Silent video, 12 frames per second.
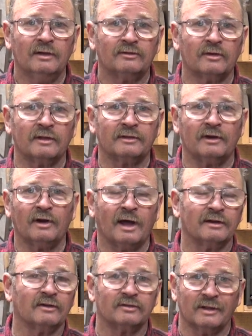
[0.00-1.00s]
so that they're
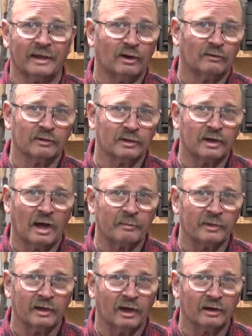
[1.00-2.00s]
not just laying over the top
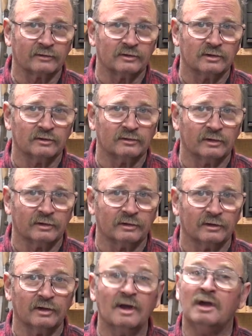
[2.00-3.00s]
of the oxygen
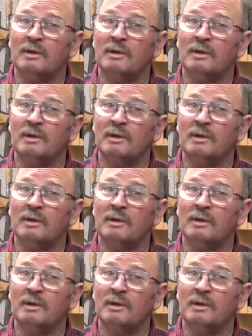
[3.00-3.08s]
cylinder.